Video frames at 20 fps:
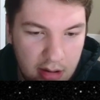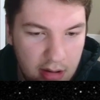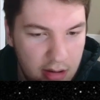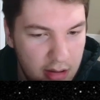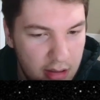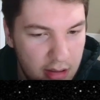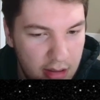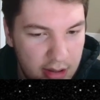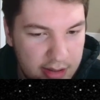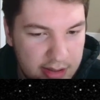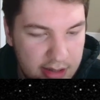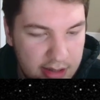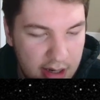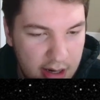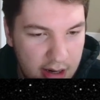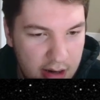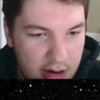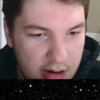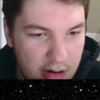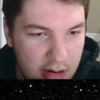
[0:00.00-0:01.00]
this knight
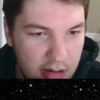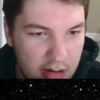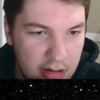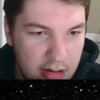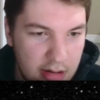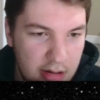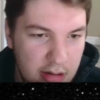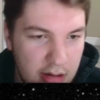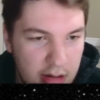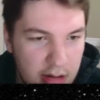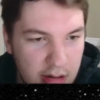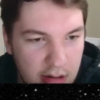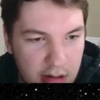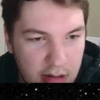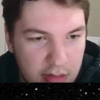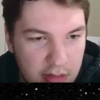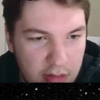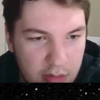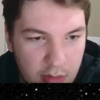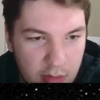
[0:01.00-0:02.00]
here.
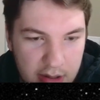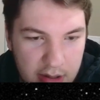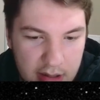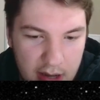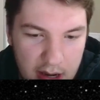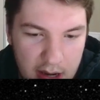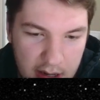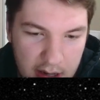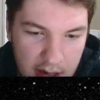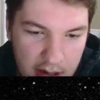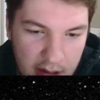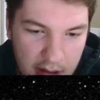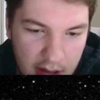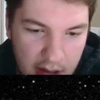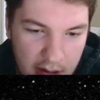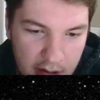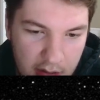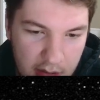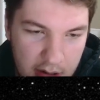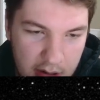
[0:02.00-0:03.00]
So do I take and then
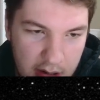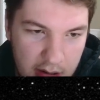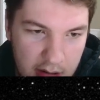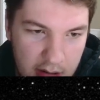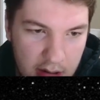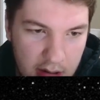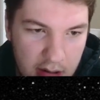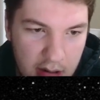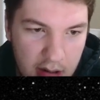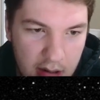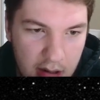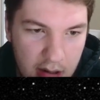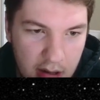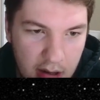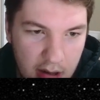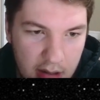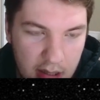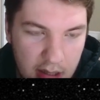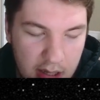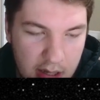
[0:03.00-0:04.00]
go here?
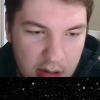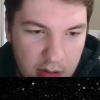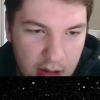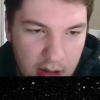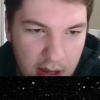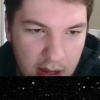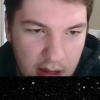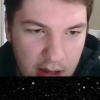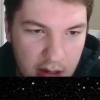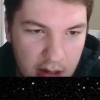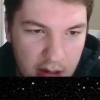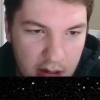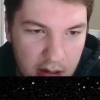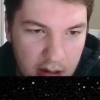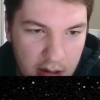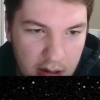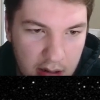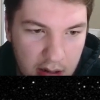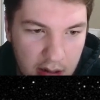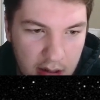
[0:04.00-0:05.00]
I think I do that.
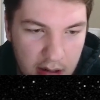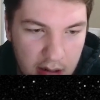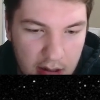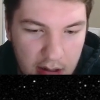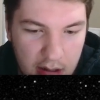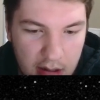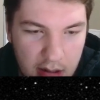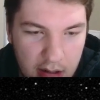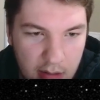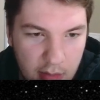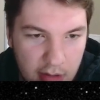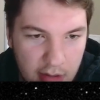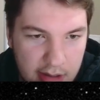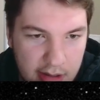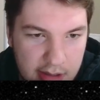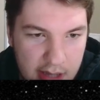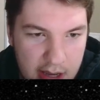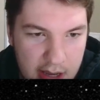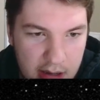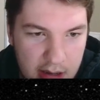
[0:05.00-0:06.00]
We're going to
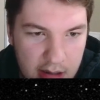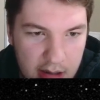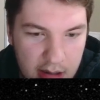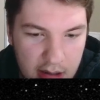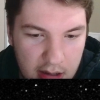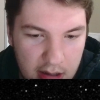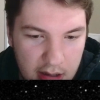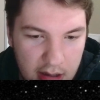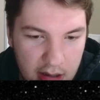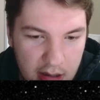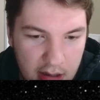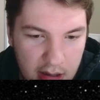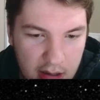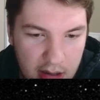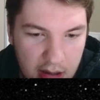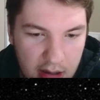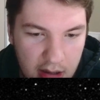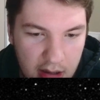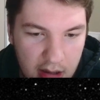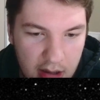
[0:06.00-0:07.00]
take,
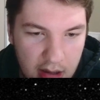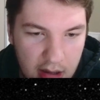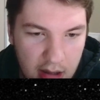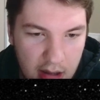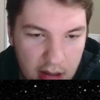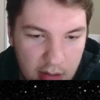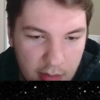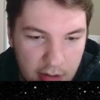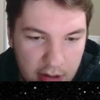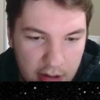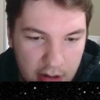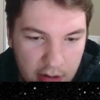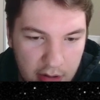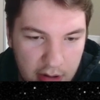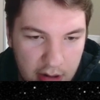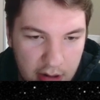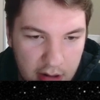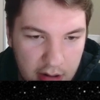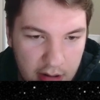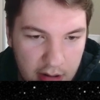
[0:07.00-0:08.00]
then we're going to go here.